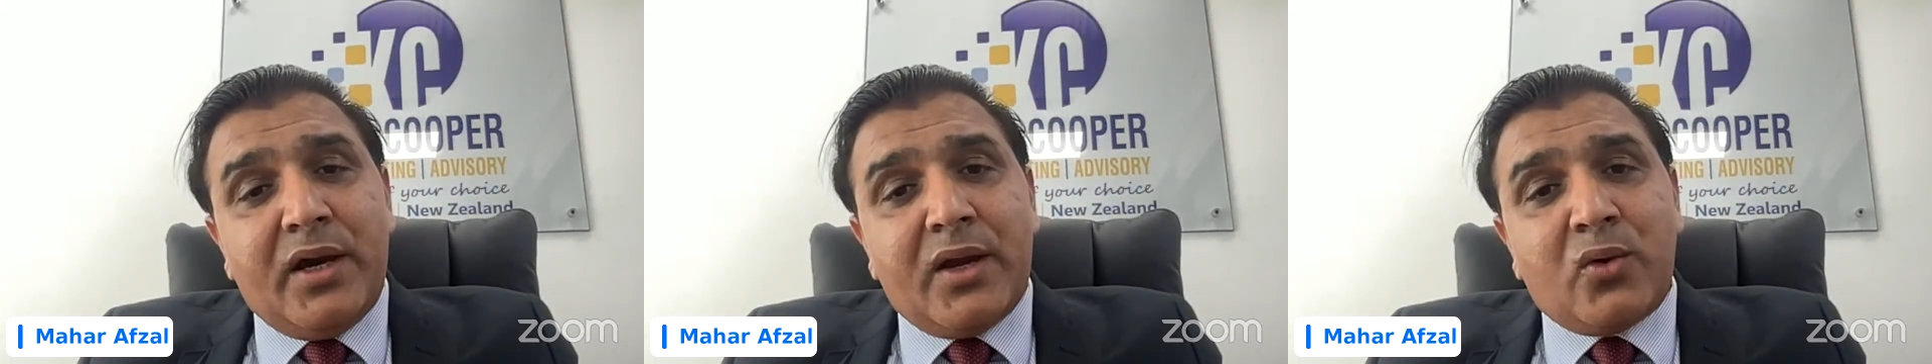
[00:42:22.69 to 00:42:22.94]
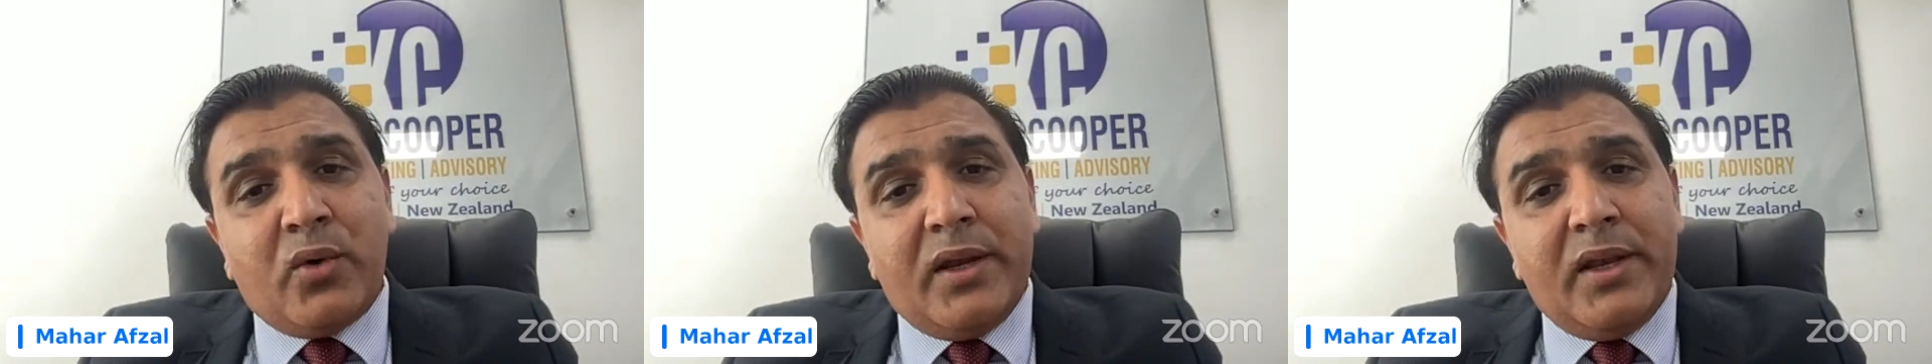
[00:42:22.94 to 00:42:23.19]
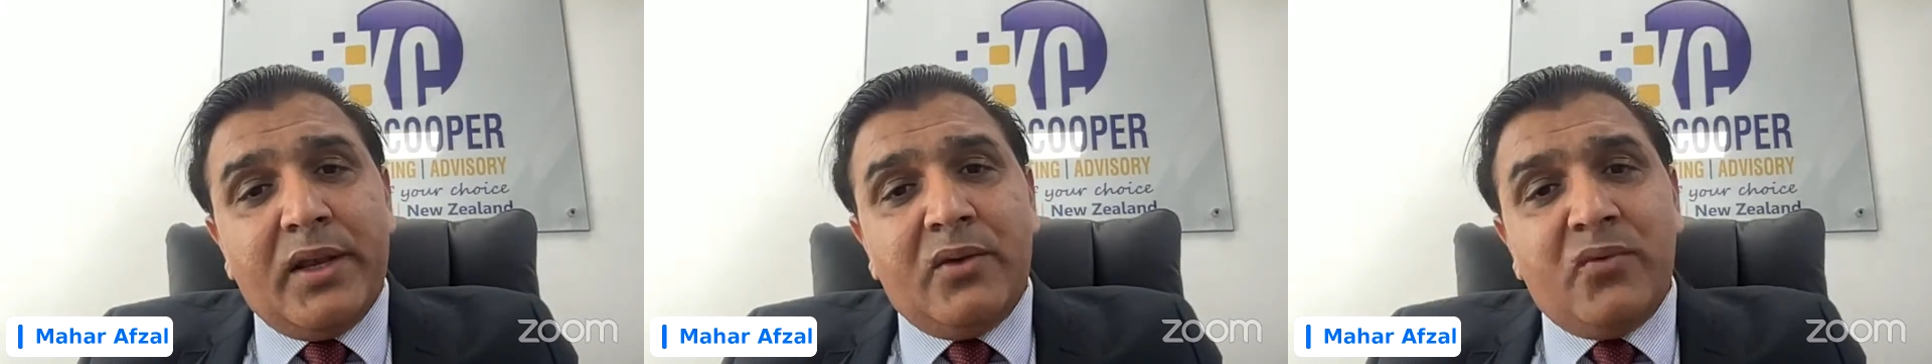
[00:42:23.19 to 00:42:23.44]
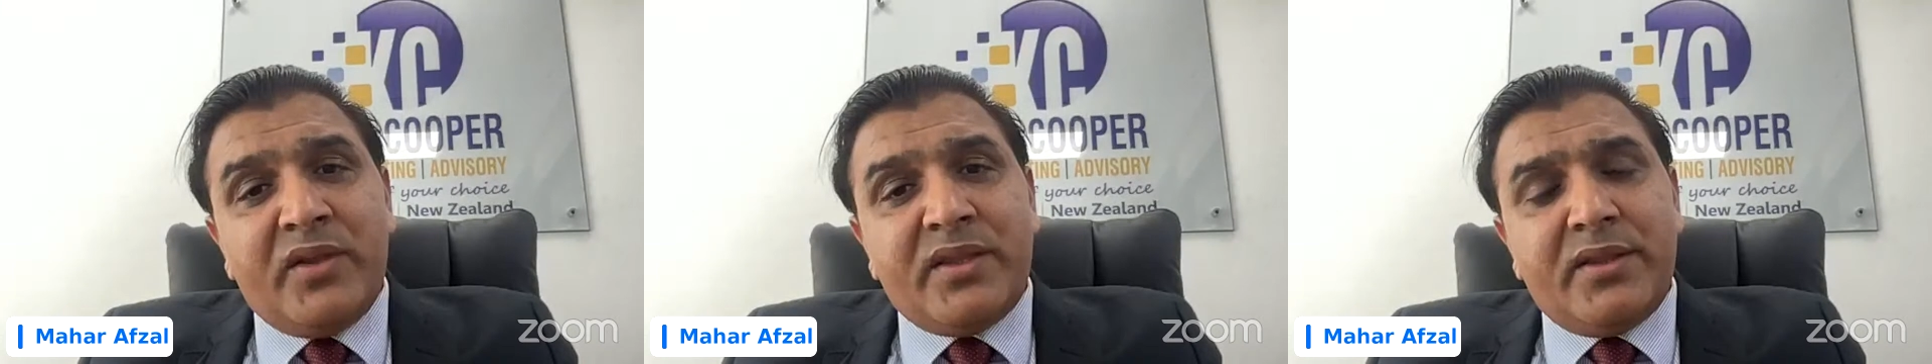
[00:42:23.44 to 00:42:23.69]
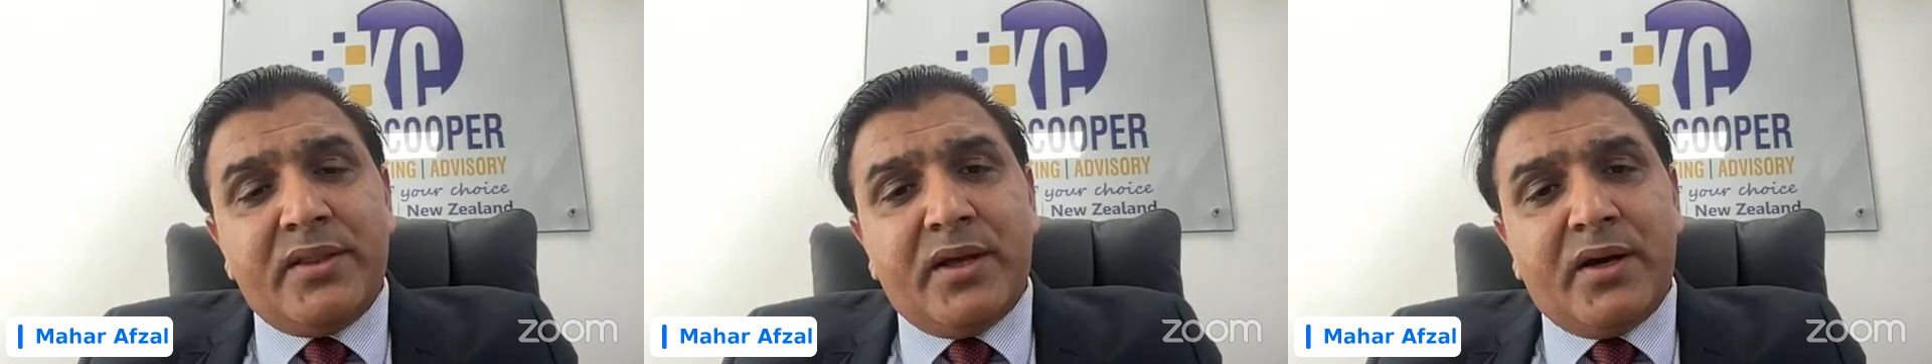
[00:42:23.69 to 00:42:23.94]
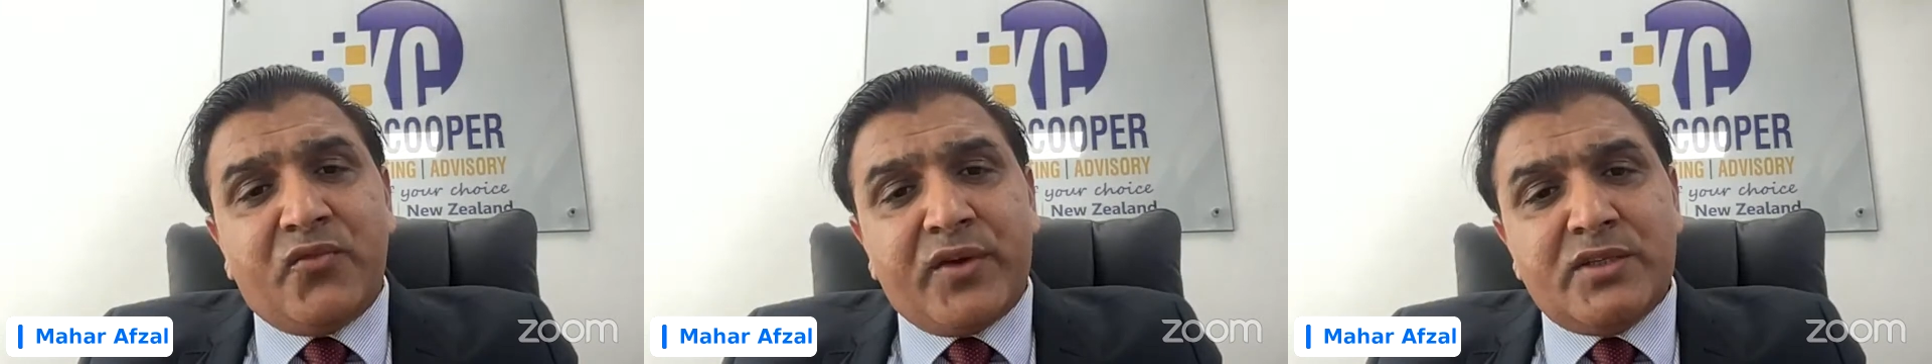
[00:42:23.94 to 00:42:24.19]

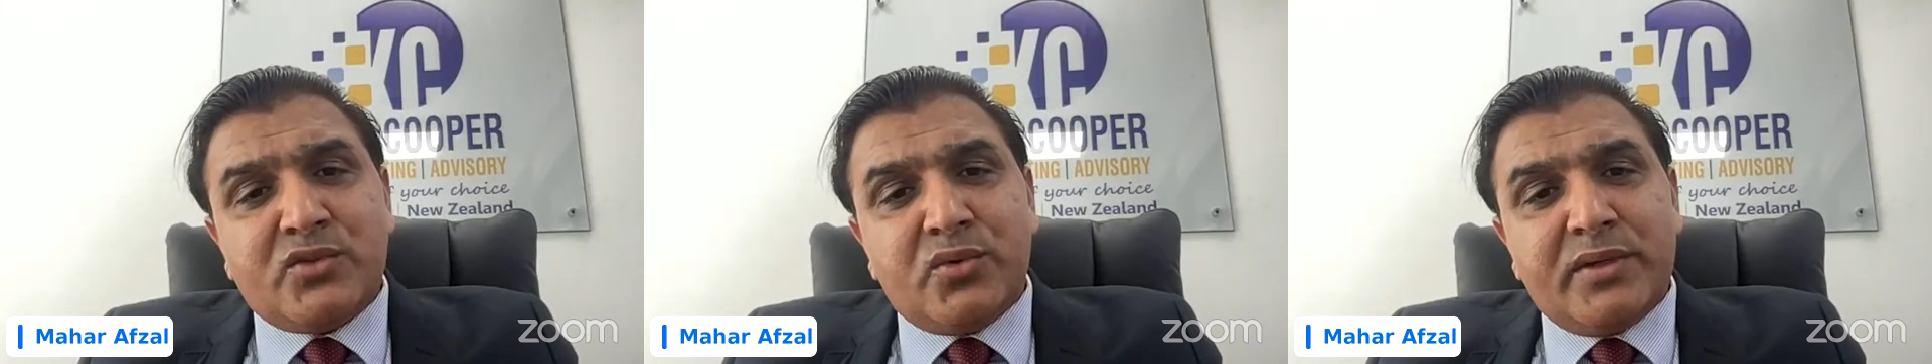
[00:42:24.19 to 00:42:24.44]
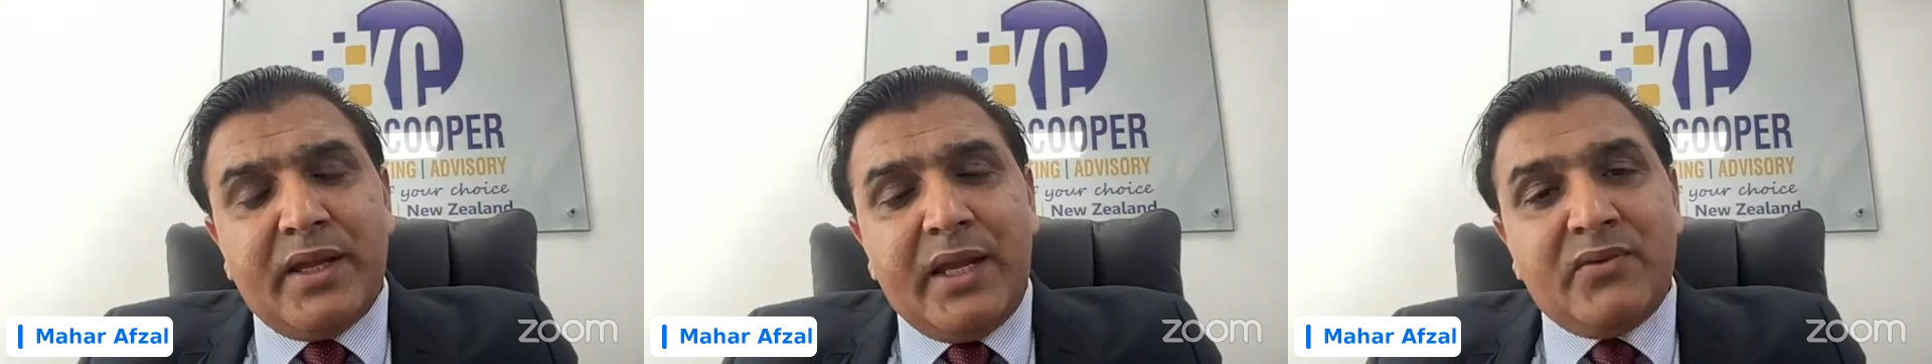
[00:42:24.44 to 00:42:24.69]
the free zone.